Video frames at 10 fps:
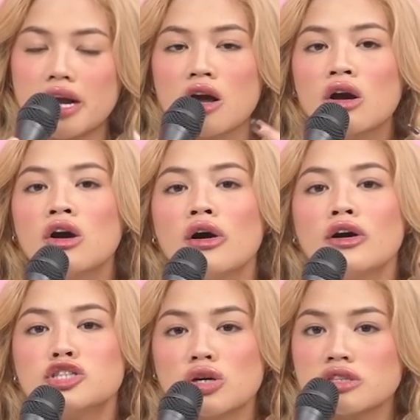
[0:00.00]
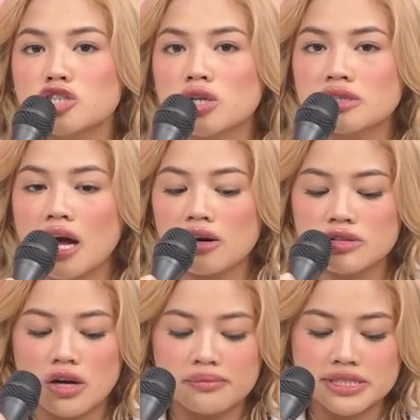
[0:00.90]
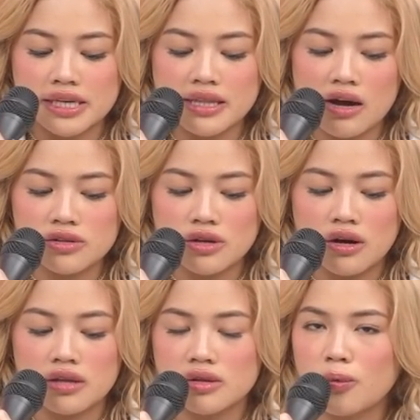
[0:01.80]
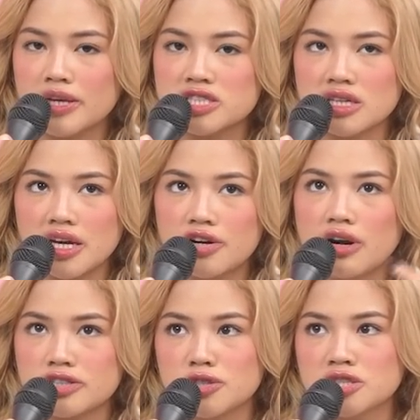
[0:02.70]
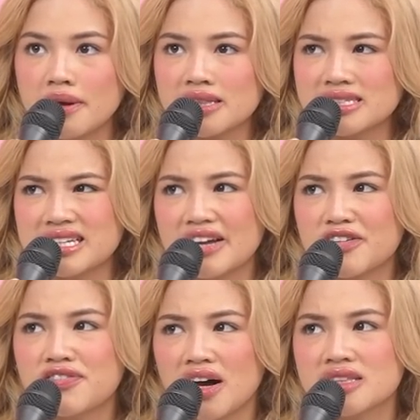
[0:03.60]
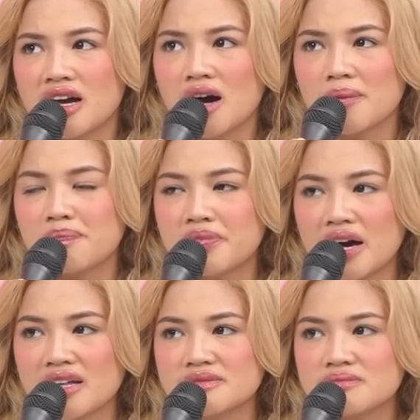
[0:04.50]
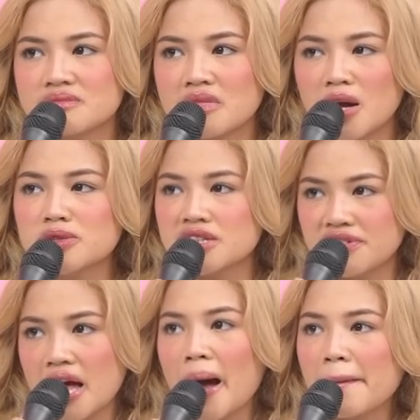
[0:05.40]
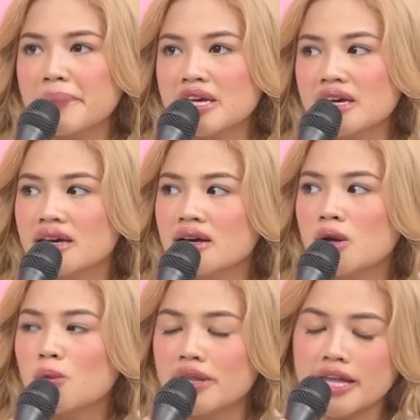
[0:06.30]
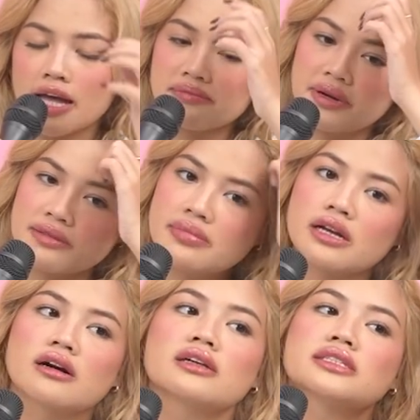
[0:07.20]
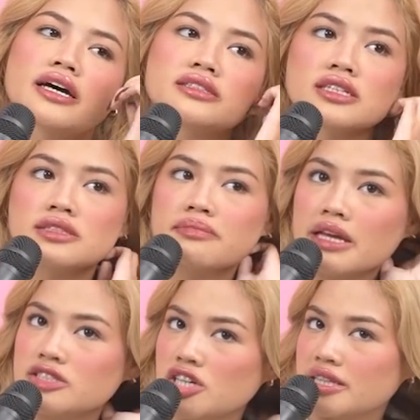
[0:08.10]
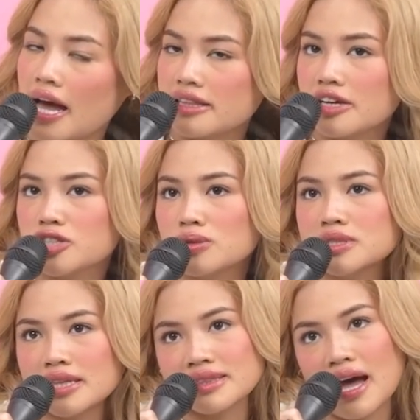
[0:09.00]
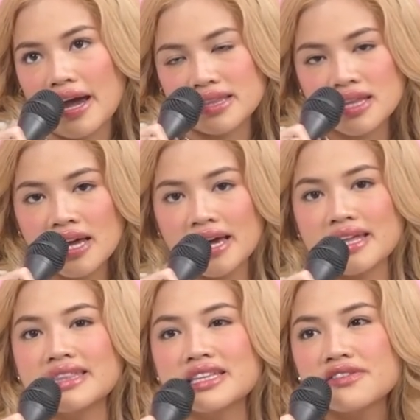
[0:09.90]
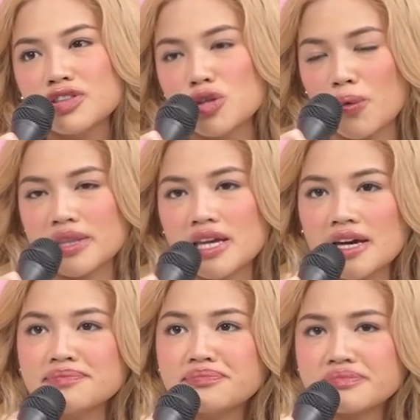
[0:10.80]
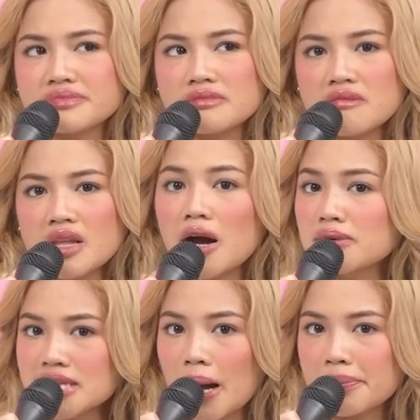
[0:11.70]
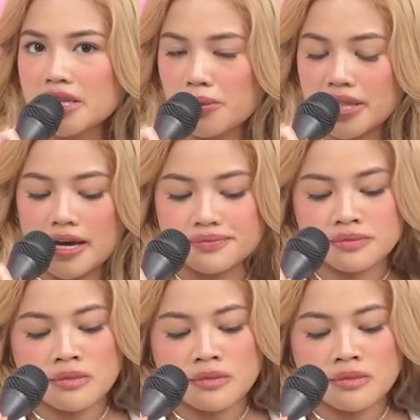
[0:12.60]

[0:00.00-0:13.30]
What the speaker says: Parang shook na ako doon, masaya na ako doon, which in retrospect is like fucked up that I was even happy with that. But because I had such major daddy issues at 9 and I didn't even know it yet, I was happy now with that.